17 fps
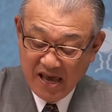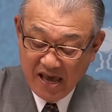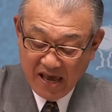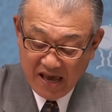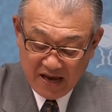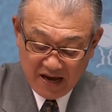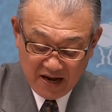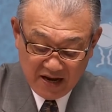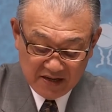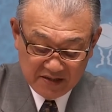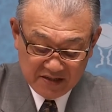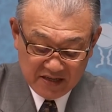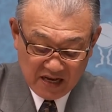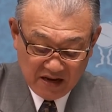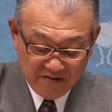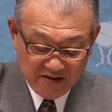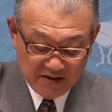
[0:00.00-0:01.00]
enhance
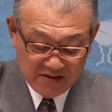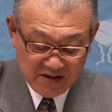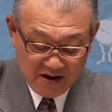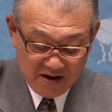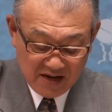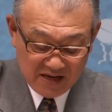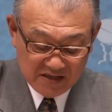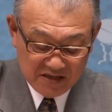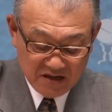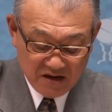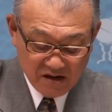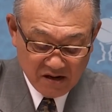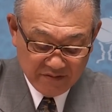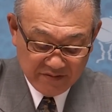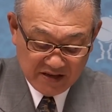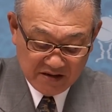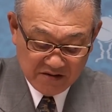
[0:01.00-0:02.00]
our knowledge
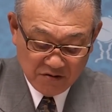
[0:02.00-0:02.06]
of the